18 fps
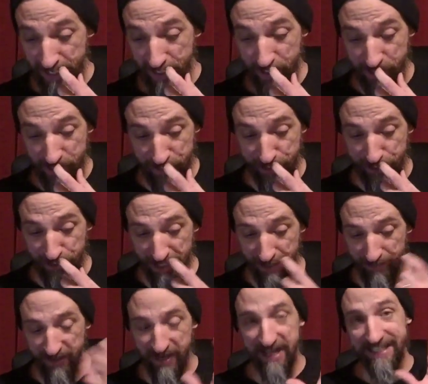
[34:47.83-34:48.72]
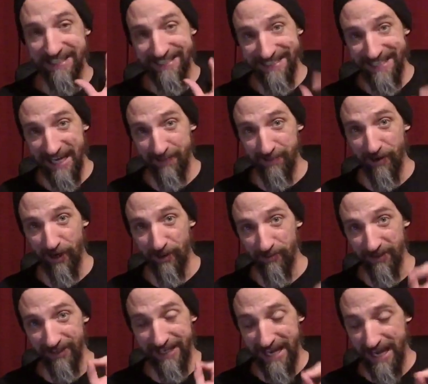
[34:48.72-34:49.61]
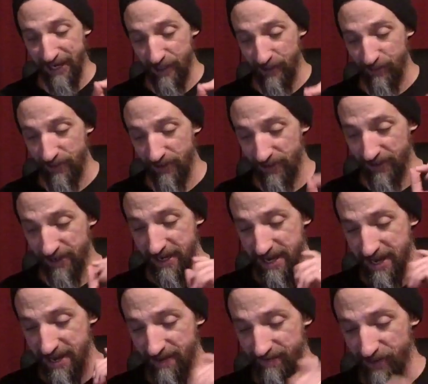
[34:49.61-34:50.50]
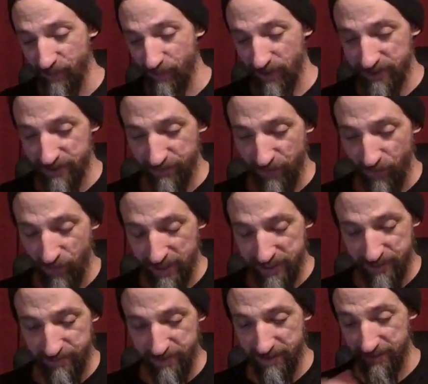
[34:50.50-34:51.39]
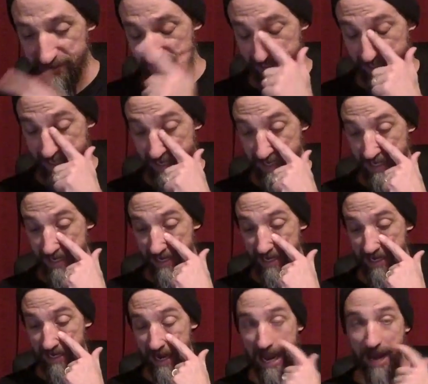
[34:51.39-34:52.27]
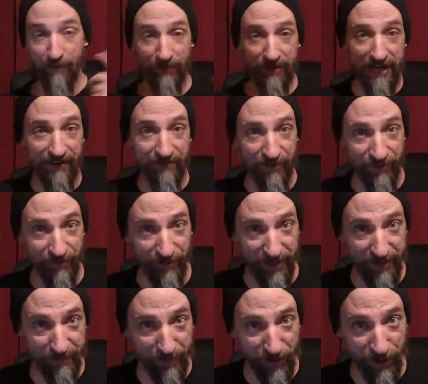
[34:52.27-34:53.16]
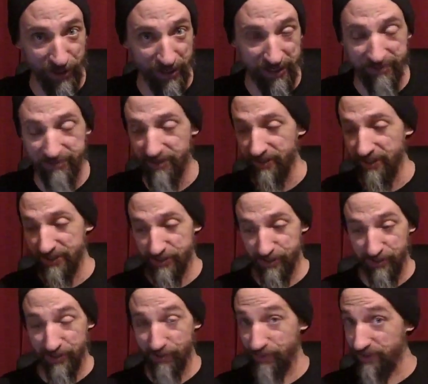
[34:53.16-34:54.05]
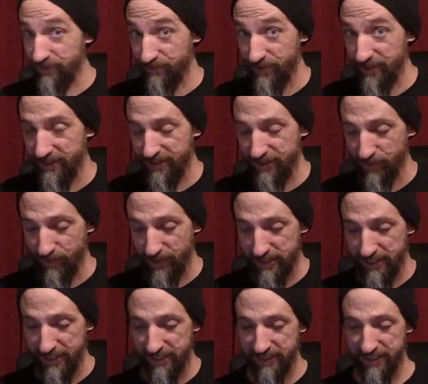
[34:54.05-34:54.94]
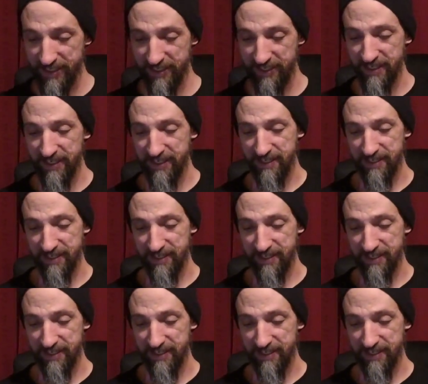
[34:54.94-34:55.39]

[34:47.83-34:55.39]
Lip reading: Good trip. Santa Barbara. Can't go wrong. If it wasn't for Westmont, I would never have written Party, or I certainly wouldn't have written it the way that I did.